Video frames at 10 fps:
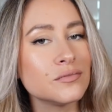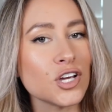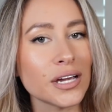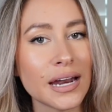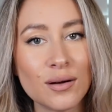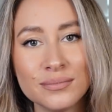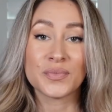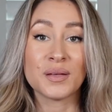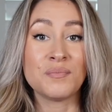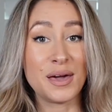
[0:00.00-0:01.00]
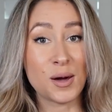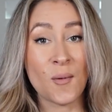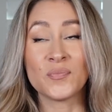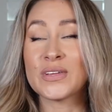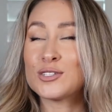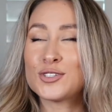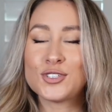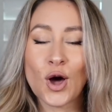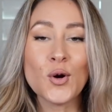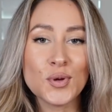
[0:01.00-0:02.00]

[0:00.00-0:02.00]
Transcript: Check it out. Mexico, so